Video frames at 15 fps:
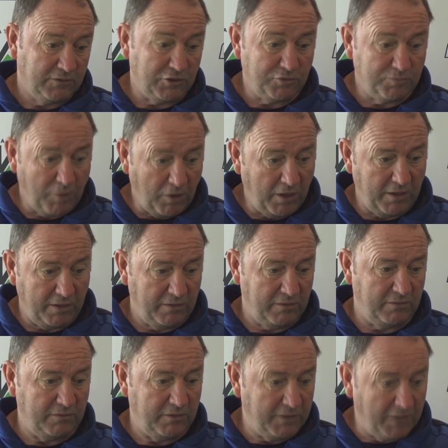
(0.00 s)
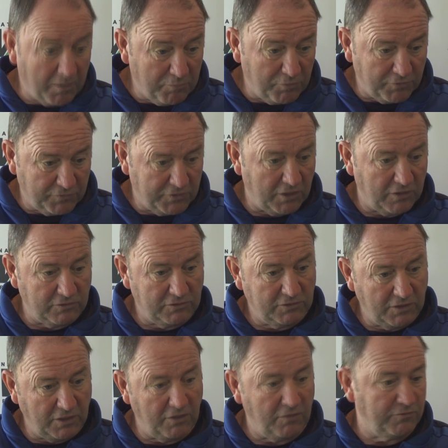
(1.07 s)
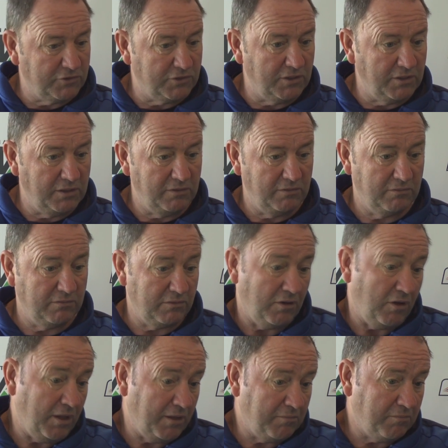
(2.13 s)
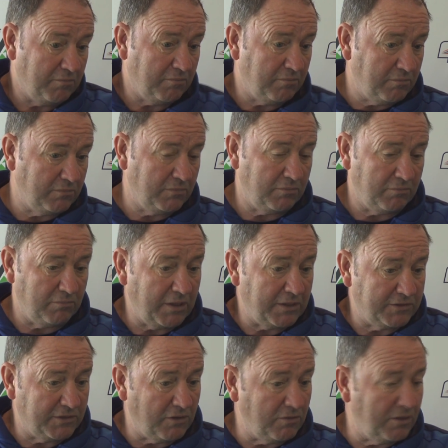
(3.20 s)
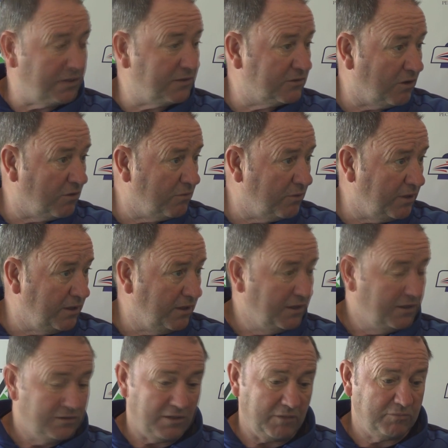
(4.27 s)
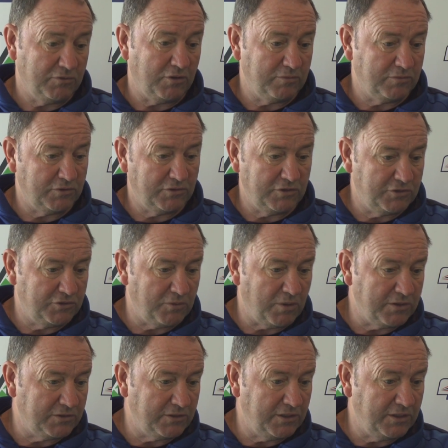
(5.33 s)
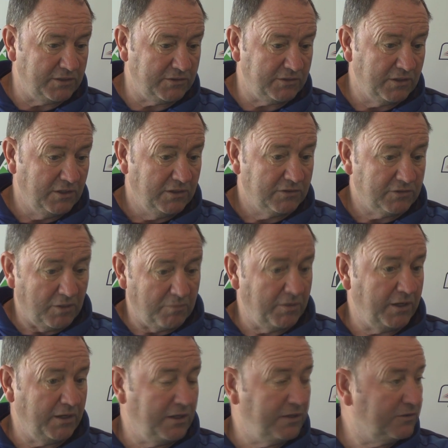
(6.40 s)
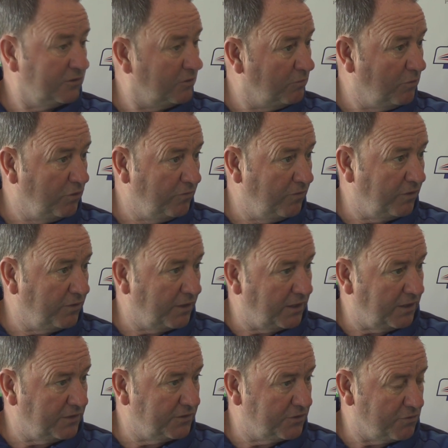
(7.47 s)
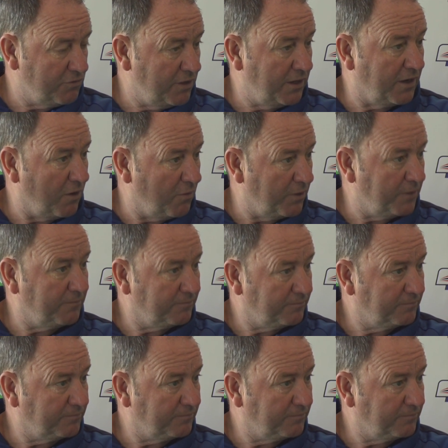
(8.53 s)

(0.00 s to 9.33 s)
despite the number of chances. Then, obviously, like Matteo Lanzoni, sometimes the situation is somebody needs to move on to get his career going.